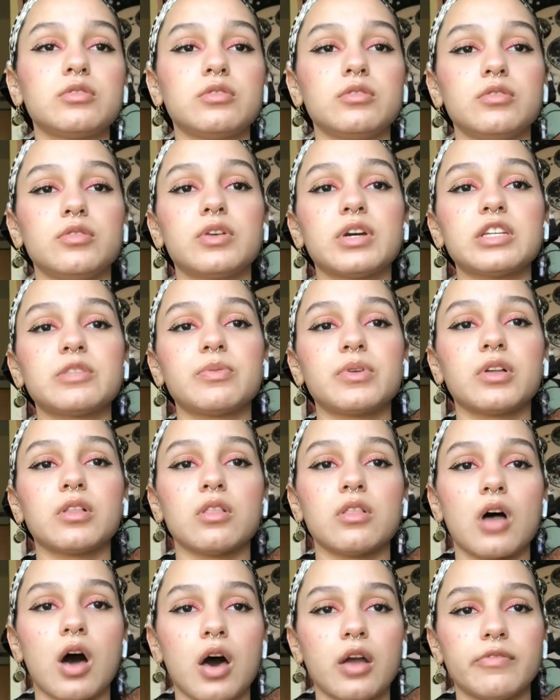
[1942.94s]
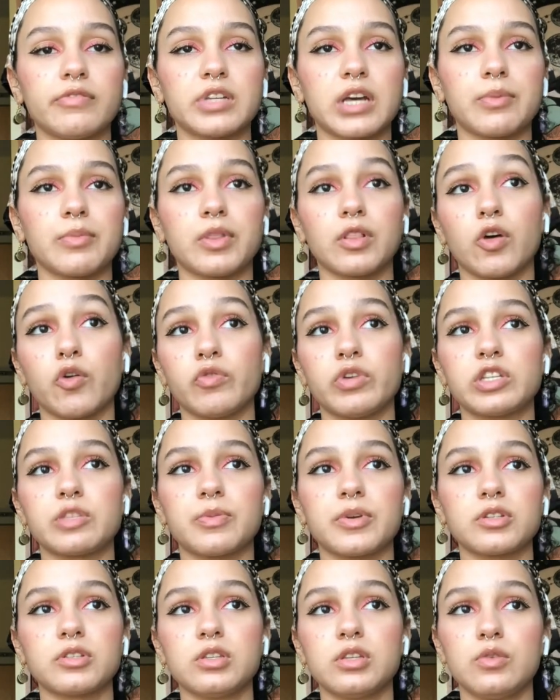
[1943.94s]
you guys spent a lot of time alone,
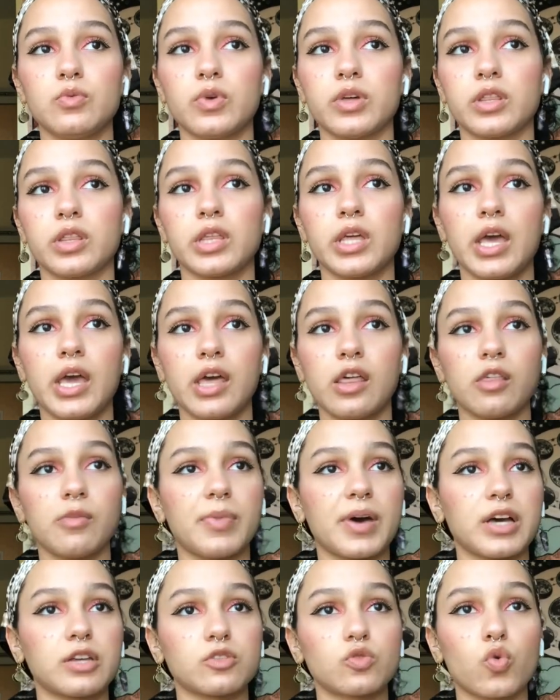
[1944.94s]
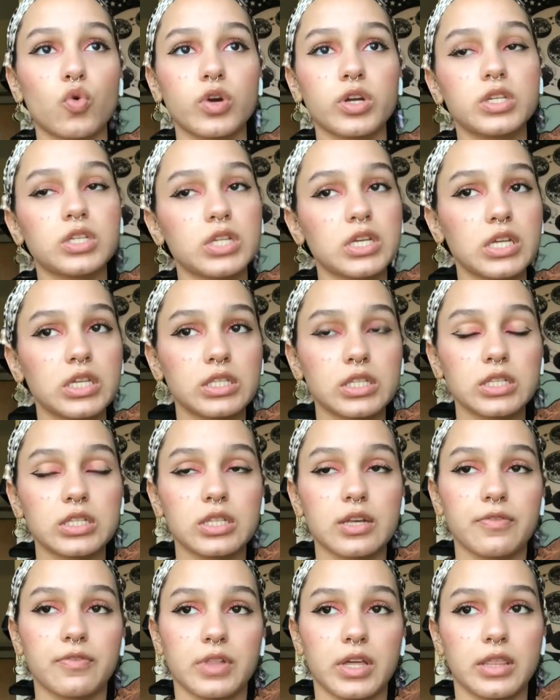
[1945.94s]
especially with the past quarantines and
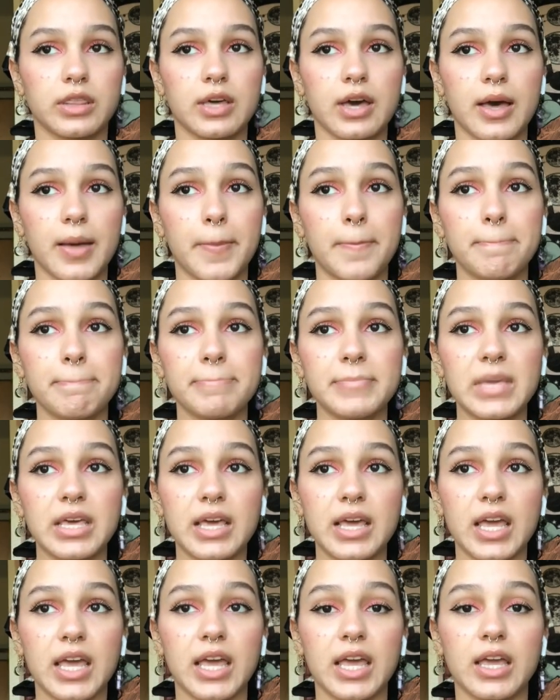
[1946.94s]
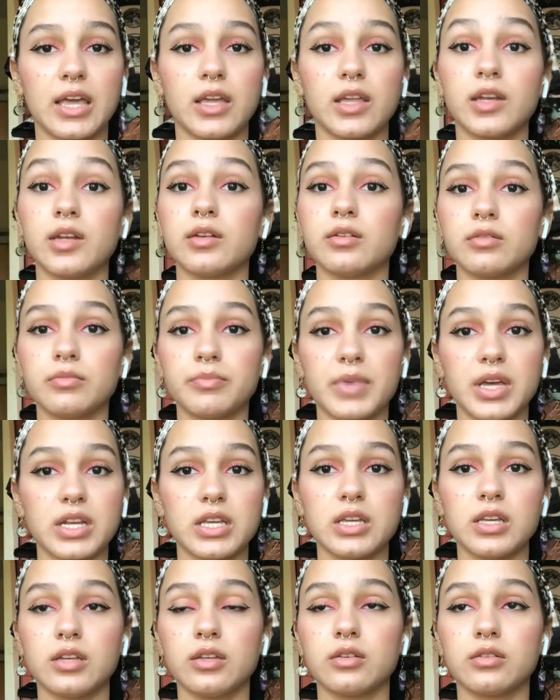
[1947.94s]
stuff like that, and
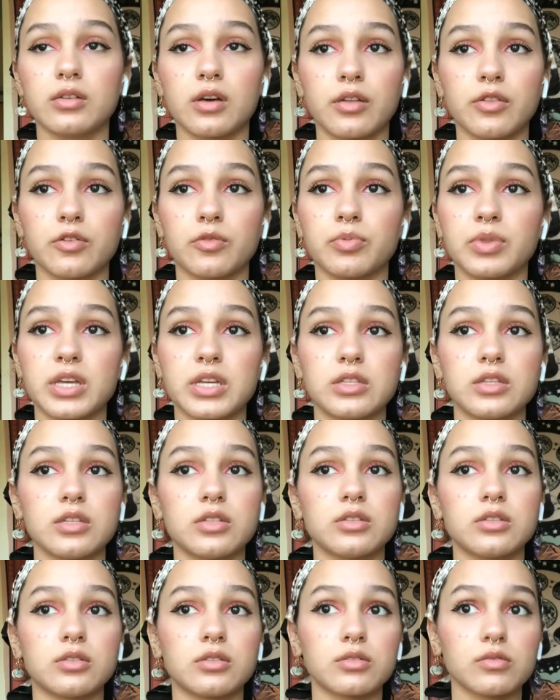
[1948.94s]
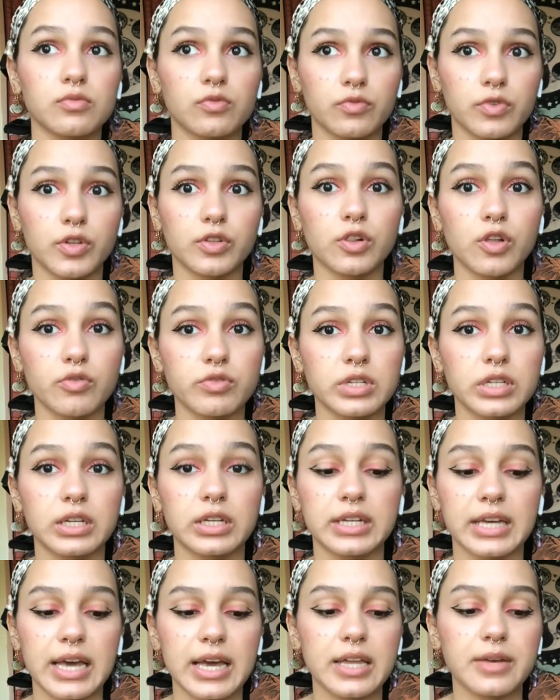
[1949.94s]
many other places reclosing
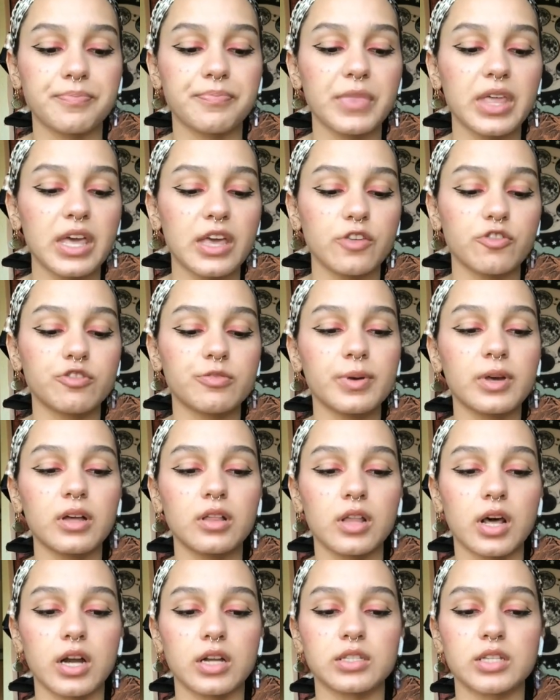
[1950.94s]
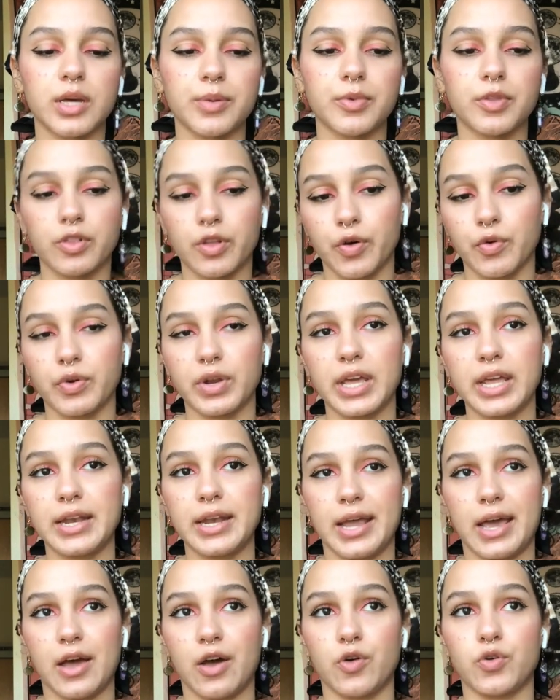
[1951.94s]
again. You spent a lot of time alone, and
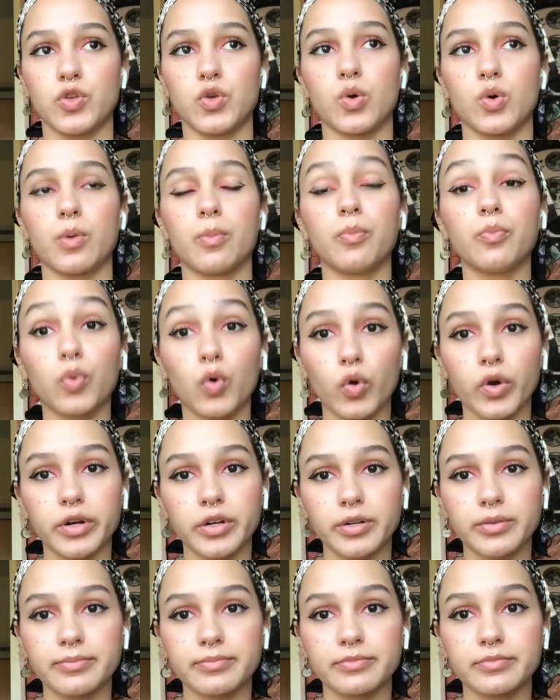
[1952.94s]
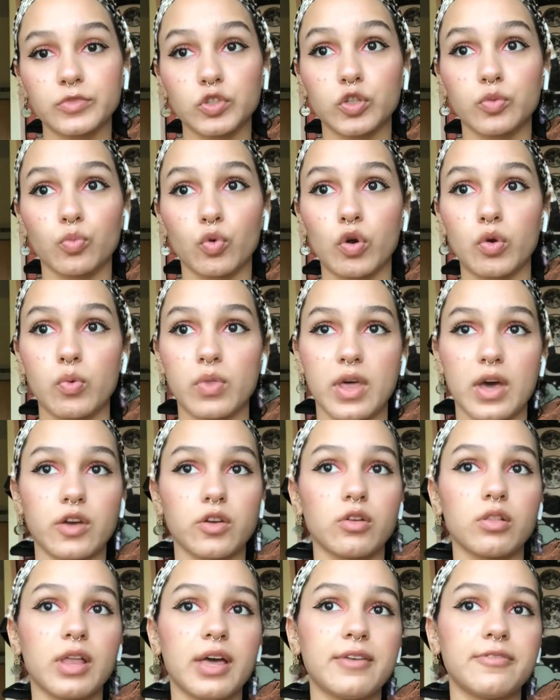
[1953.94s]
now you are bored. You're bored with how
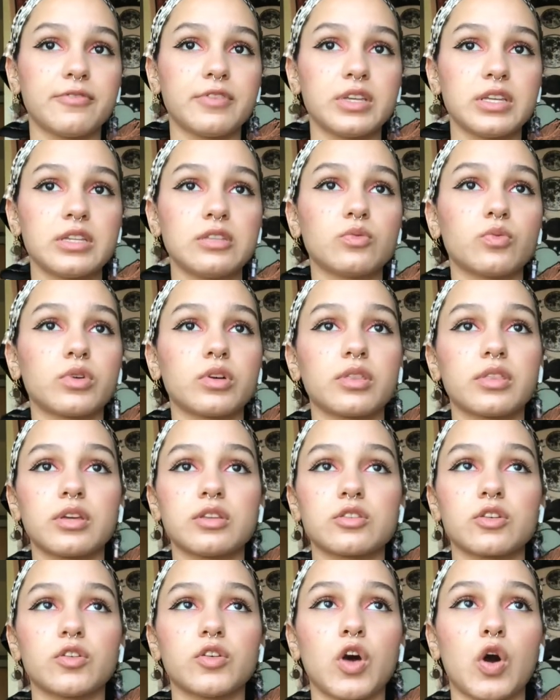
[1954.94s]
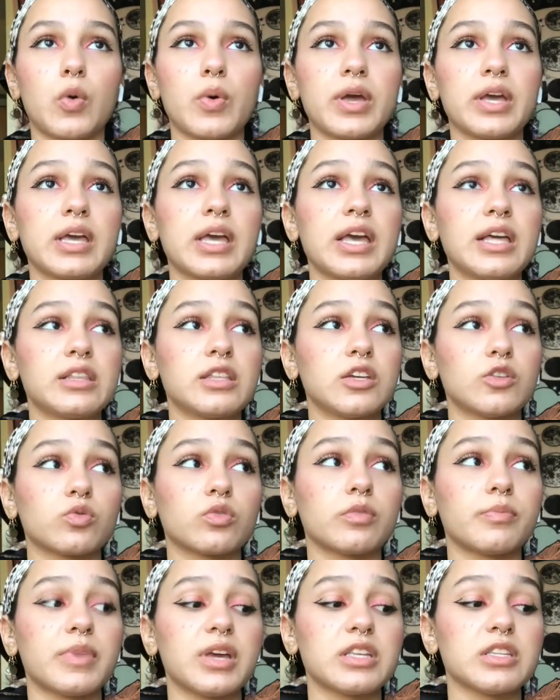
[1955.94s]
your life is, where things are going. Things were
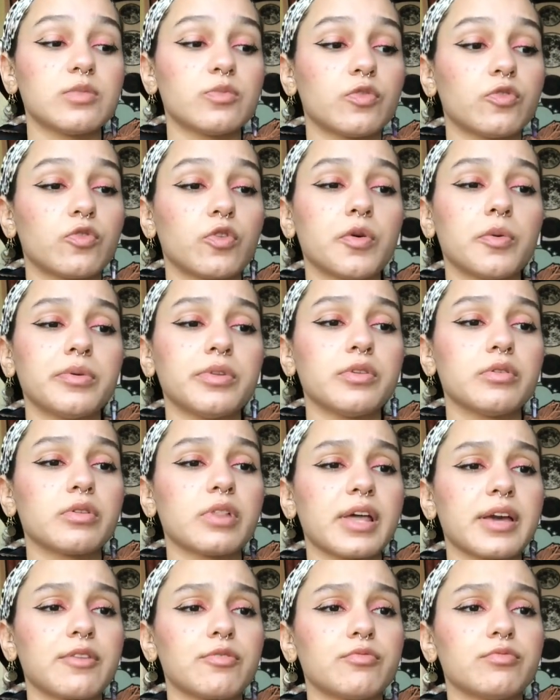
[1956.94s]
amazing before when you're like